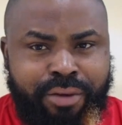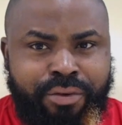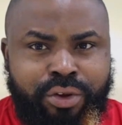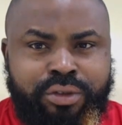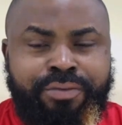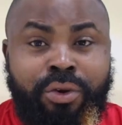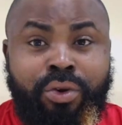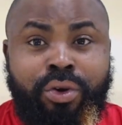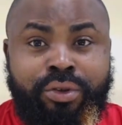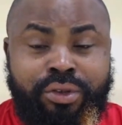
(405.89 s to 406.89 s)
And of course,
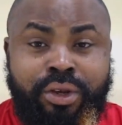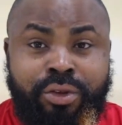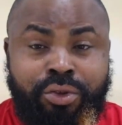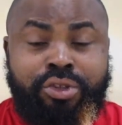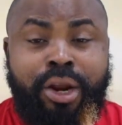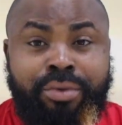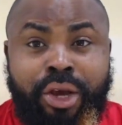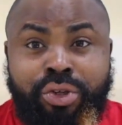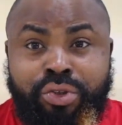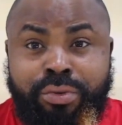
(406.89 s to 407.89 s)
follow us, subscribe
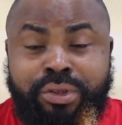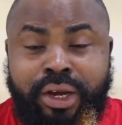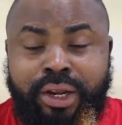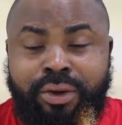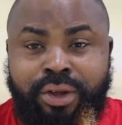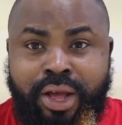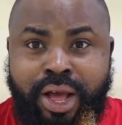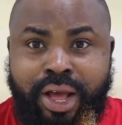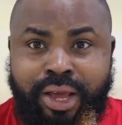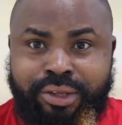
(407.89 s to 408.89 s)
to our YouTube channel,
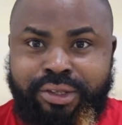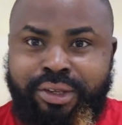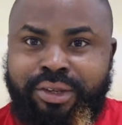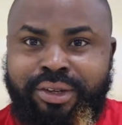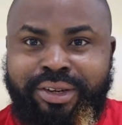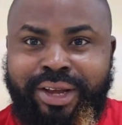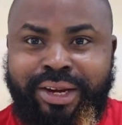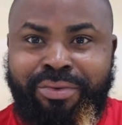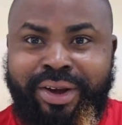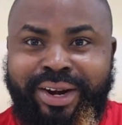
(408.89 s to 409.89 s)
and see,
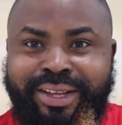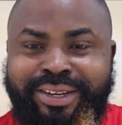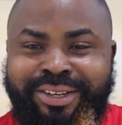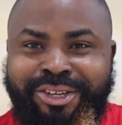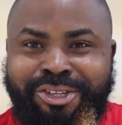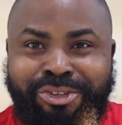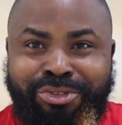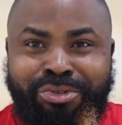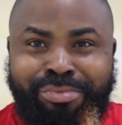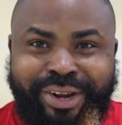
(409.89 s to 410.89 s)
and we're red,
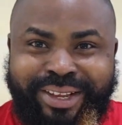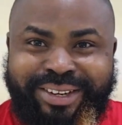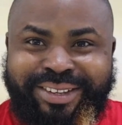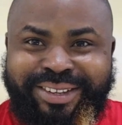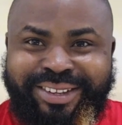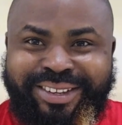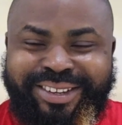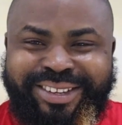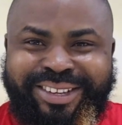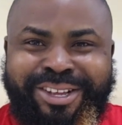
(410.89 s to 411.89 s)
YouTube red.
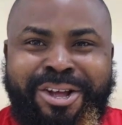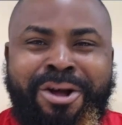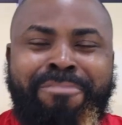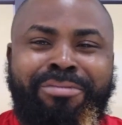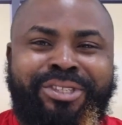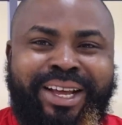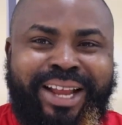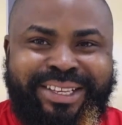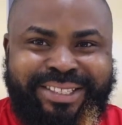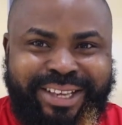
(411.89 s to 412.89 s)
Puja
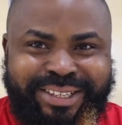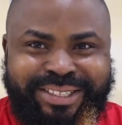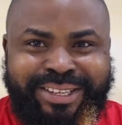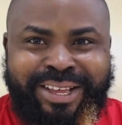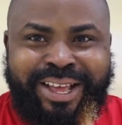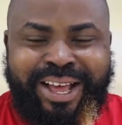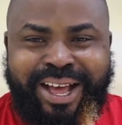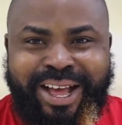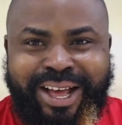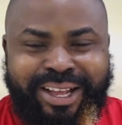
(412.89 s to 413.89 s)
Dissect,
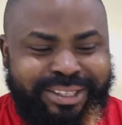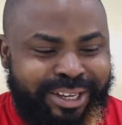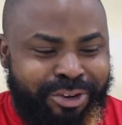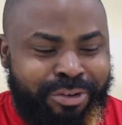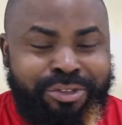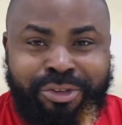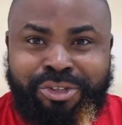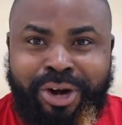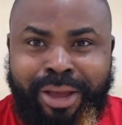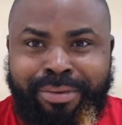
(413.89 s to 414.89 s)
and
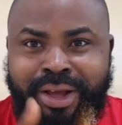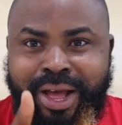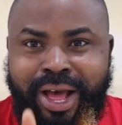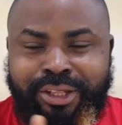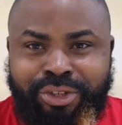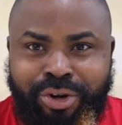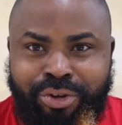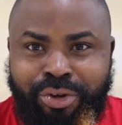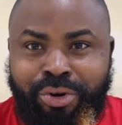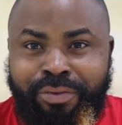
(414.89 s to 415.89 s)
subscribe and turn
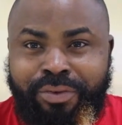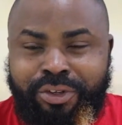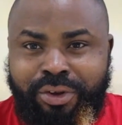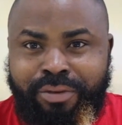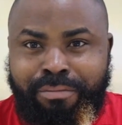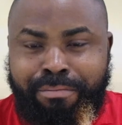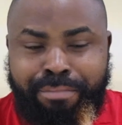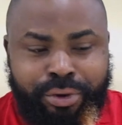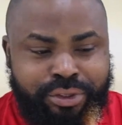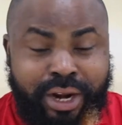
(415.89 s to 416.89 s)
on your notification
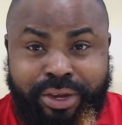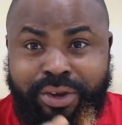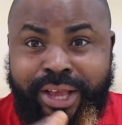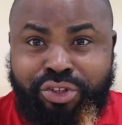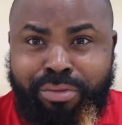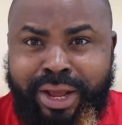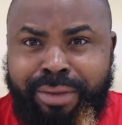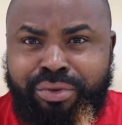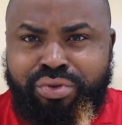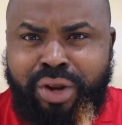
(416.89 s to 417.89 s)
button. Like you guys know, my
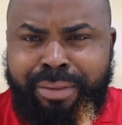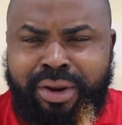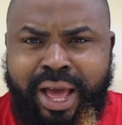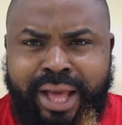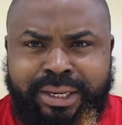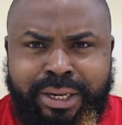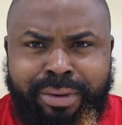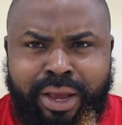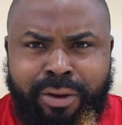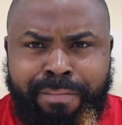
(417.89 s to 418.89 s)
name is Sulaiman
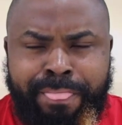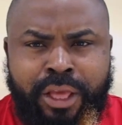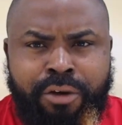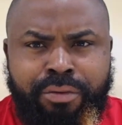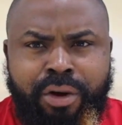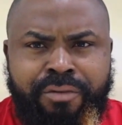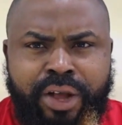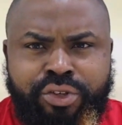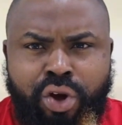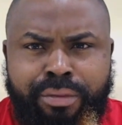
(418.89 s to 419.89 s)
Adebayo. Football
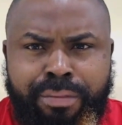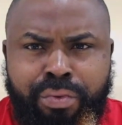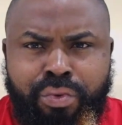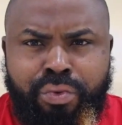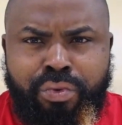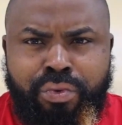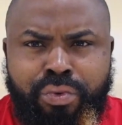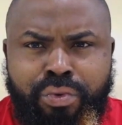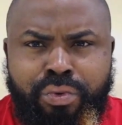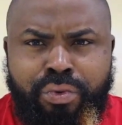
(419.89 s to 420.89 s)
fans call me
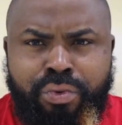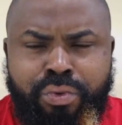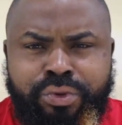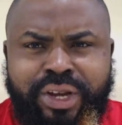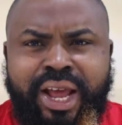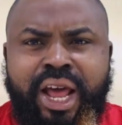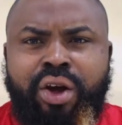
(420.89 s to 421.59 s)
Puja.